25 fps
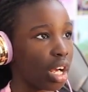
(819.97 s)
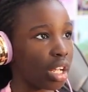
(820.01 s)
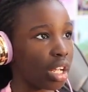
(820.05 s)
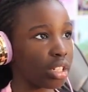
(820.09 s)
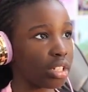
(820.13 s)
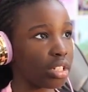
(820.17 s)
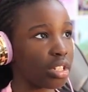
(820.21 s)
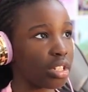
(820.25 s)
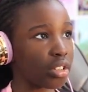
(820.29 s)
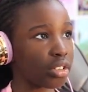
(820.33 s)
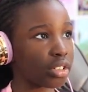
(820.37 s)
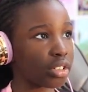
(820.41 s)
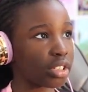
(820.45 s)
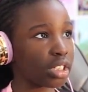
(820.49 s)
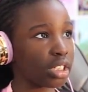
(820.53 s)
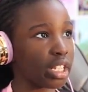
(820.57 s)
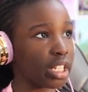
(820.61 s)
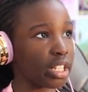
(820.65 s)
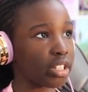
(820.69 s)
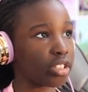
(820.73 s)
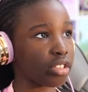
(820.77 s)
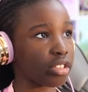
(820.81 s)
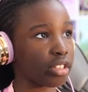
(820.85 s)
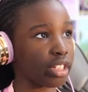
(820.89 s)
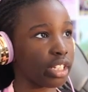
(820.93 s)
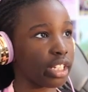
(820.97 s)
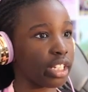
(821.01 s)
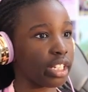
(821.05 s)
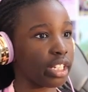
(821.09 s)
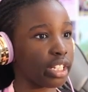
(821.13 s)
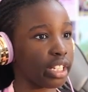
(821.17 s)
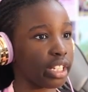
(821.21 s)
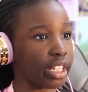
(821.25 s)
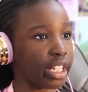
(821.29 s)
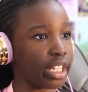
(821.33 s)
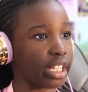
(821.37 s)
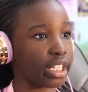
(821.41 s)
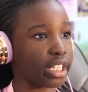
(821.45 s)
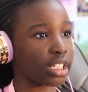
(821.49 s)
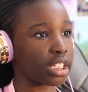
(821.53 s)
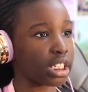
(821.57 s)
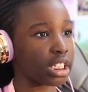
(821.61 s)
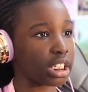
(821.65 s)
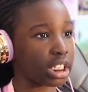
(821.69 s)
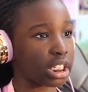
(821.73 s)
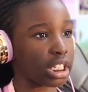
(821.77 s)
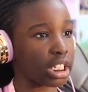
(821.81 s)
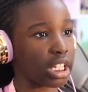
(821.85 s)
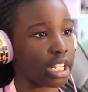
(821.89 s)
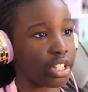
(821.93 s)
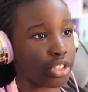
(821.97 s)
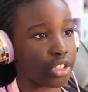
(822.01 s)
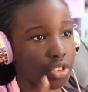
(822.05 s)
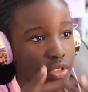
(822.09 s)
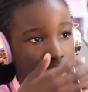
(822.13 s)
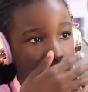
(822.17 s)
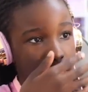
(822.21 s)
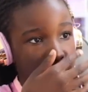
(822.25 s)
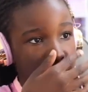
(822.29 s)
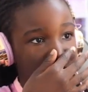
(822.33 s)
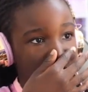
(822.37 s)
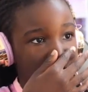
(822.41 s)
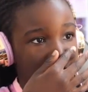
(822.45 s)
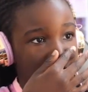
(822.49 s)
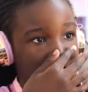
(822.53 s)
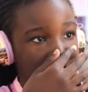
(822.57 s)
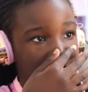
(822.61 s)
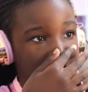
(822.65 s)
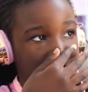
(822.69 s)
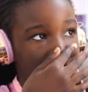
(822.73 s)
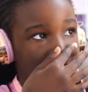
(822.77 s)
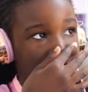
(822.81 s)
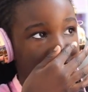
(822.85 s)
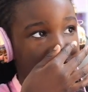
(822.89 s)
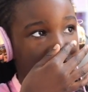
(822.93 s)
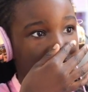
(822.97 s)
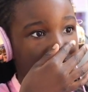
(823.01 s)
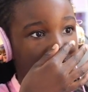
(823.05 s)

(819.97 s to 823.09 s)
there's literally, he's literally right there.